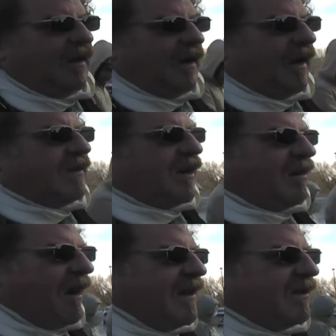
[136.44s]
It's a
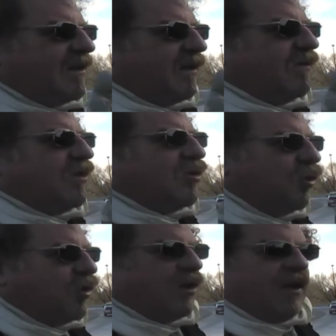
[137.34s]
crisis of
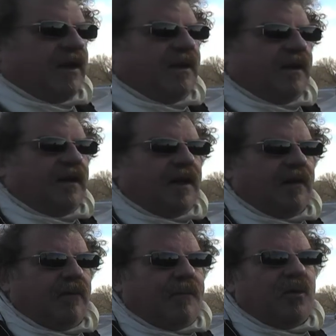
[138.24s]
socially
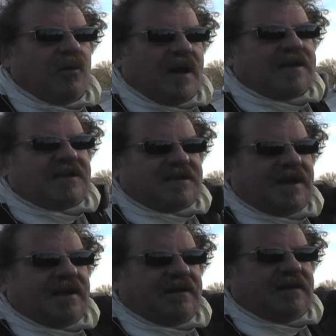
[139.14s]
how we put that
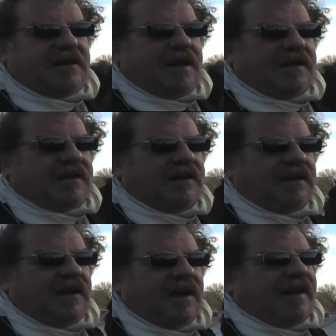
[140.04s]
society together.
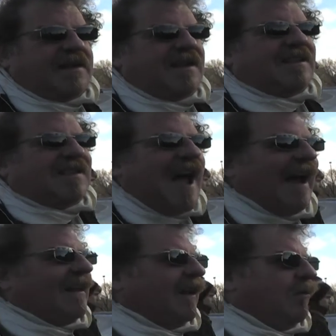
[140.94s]
And that's
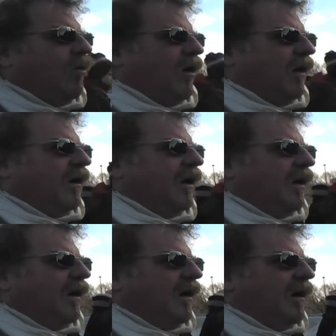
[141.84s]
exactly what
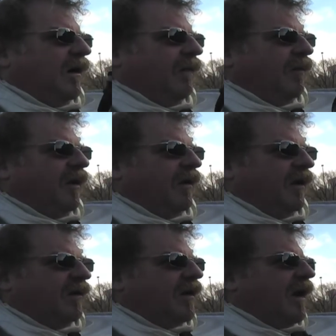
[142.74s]

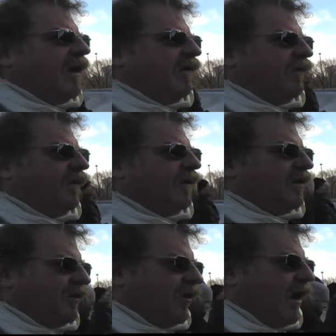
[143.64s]
this kind of
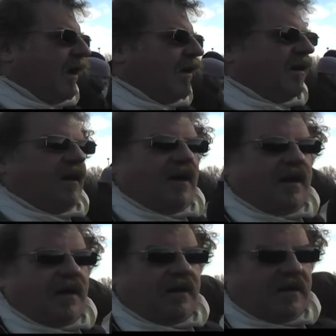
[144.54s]
strike
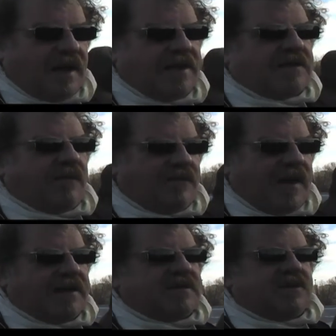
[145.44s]
and the kinds of
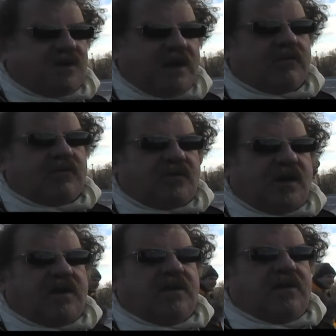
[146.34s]
events, the general
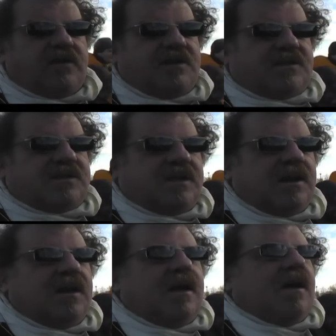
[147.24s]
strike in Greece,
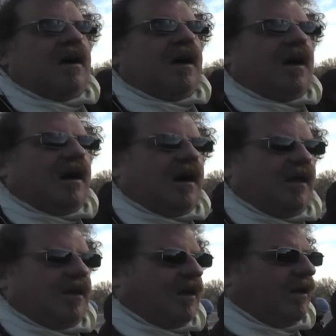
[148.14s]

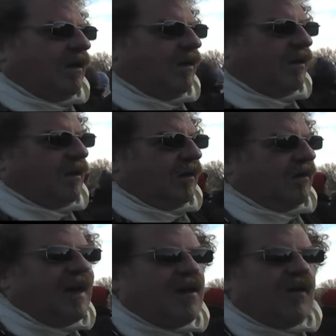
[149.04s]
the
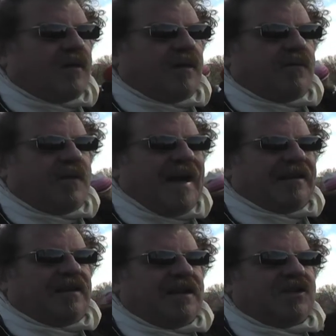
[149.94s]
takeover of the
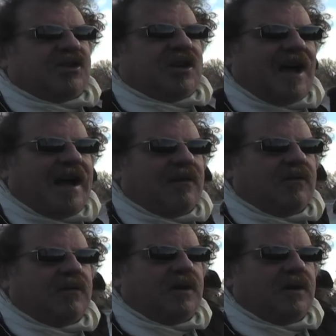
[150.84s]
factory in Chicago,